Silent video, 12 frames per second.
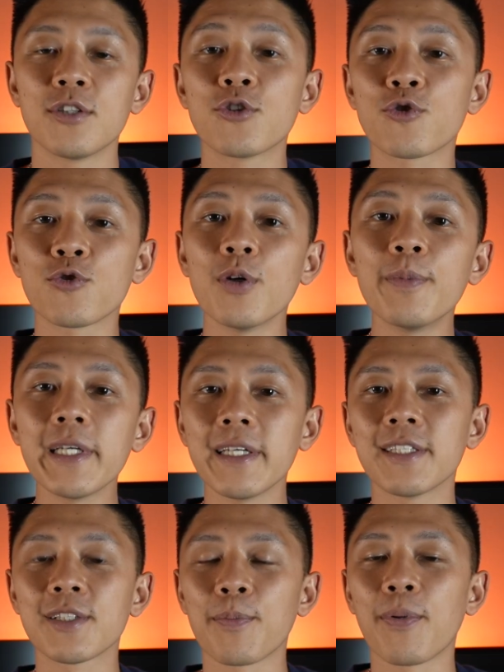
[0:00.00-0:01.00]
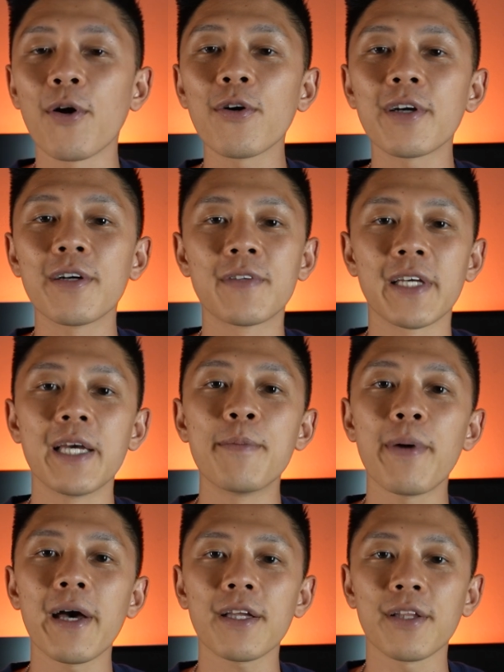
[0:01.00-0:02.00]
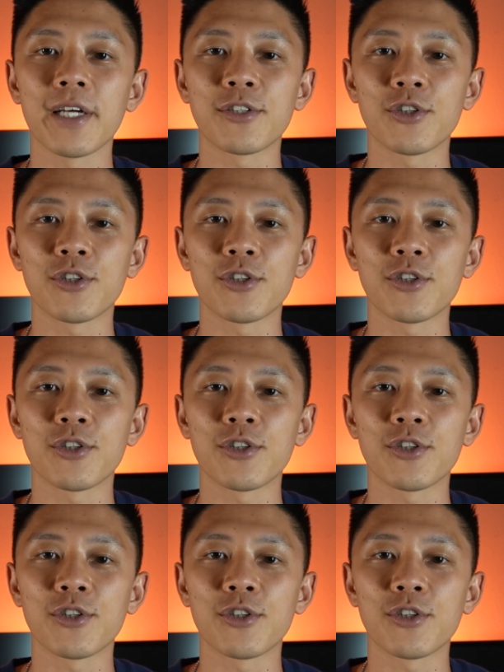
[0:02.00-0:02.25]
Strobing is the part of the impact light